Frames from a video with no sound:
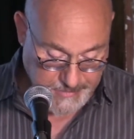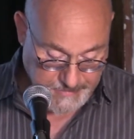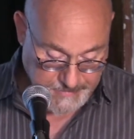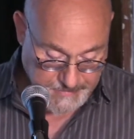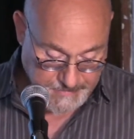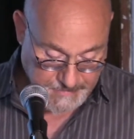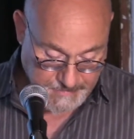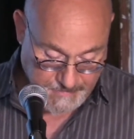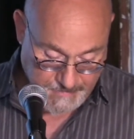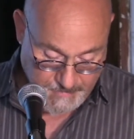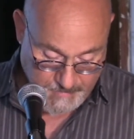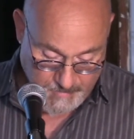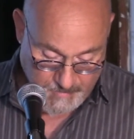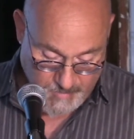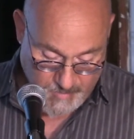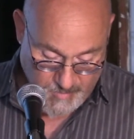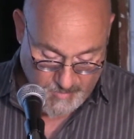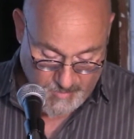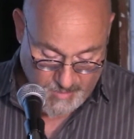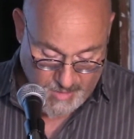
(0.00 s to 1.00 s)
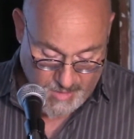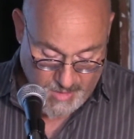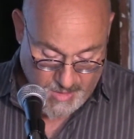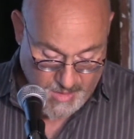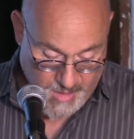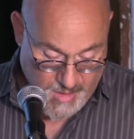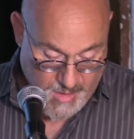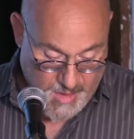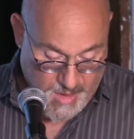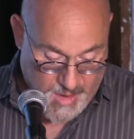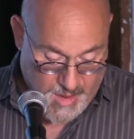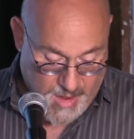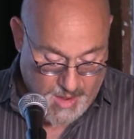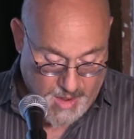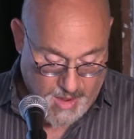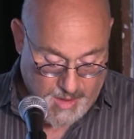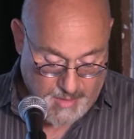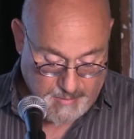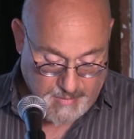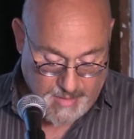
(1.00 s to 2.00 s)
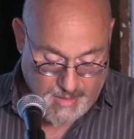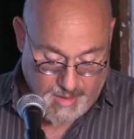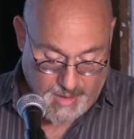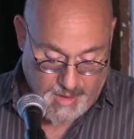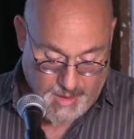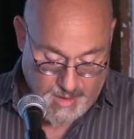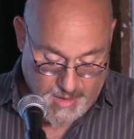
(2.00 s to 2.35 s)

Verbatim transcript: it. Um,